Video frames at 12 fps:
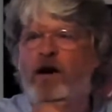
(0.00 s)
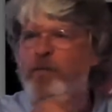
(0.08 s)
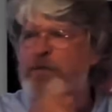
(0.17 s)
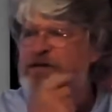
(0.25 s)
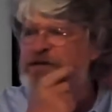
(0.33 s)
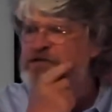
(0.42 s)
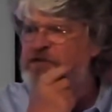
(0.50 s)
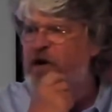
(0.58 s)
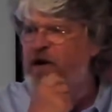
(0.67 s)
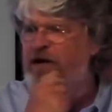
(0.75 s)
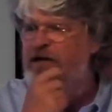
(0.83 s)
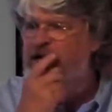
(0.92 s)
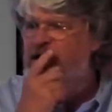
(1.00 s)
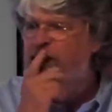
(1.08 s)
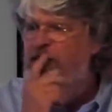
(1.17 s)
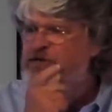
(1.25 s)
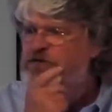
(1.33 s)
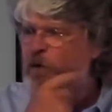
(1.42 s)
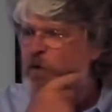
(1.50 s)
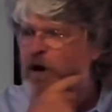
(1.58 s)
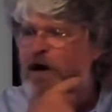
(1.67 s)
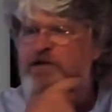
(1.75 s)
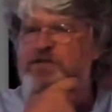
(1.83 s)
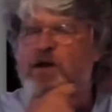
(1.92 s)
up in the sky. So,
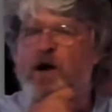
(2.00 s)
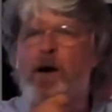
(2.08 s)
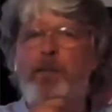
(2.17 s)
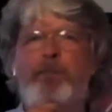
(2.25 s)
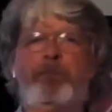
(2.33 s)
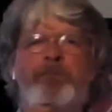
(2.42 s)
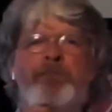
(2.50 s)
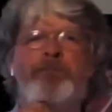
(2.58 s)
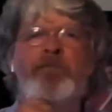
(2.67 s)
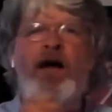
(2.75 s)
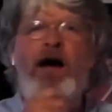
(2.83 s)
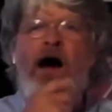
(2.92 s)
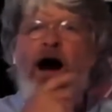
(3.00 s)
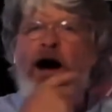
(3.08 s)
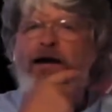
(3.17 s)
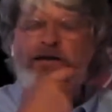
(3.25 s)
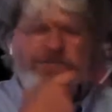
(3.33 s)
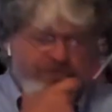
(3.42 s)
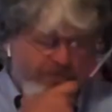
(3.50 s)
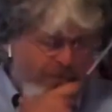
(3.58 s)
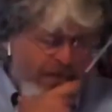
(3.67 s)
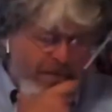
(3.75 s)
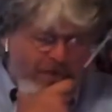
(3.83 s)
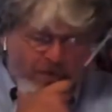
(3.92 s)
gosh, um, I guess
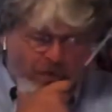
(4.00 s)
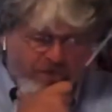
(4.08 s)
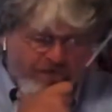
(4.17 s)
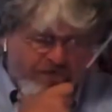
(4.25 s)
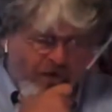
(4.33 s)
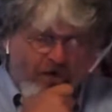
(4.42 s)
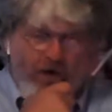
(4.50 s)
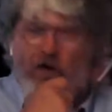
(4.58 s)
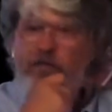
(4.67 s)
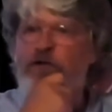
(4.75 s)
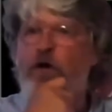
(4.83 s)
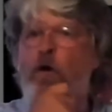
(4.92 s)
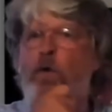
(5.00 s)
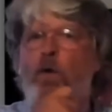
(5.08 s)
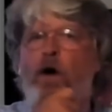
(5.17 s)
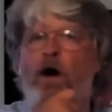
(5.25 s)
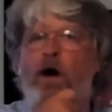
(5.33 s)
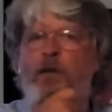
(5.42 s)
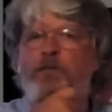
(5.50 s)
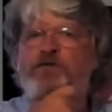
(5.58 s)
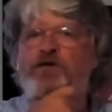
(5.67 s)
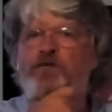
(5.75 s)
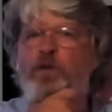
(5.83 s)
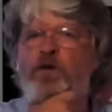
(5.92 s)
maybe we'll start off though um,
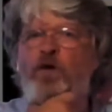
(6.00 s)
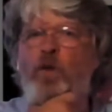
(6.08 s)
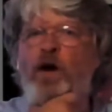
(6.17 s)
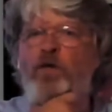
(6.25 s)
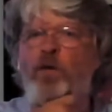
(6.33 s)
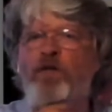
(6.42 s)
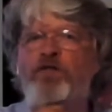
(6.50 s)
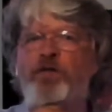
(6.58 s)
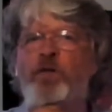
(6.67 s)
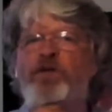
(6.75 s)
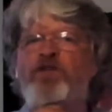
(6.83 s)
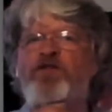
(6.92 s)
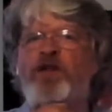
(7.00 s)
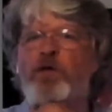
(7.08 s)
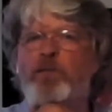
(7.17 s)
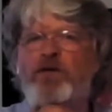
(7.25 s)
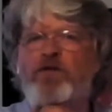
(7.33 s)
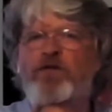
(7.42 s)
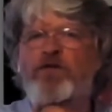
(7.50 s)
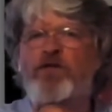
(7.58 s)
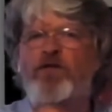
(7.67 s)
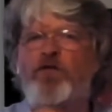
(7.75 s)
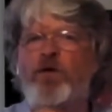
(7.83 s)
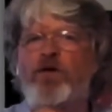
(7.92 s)
just with a quick run through the syllabus,
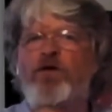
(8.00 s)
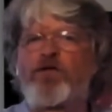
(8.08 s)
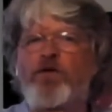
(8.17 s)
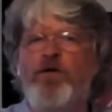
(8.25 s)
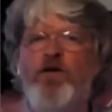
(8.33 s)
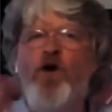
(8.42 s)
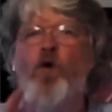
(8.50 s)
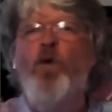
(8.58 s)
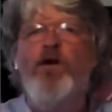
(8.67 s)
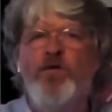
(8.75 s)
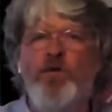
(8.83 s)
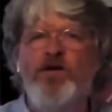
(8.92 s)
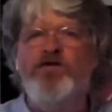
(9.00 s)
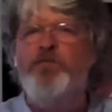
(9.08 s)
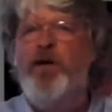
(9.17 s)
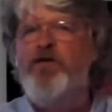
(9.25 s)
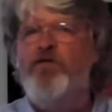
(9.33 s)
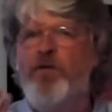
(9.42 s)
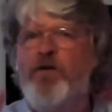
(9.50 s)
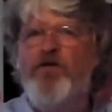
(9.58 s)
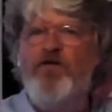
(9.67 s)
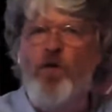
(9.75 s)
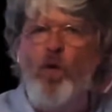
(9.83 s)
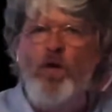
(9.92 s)
just sort of so you know what to expect for
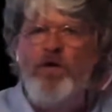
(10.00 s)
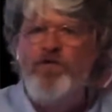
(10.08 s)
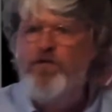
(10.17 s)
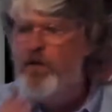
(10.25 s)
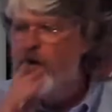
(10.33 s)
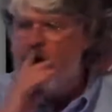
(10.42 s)
this course.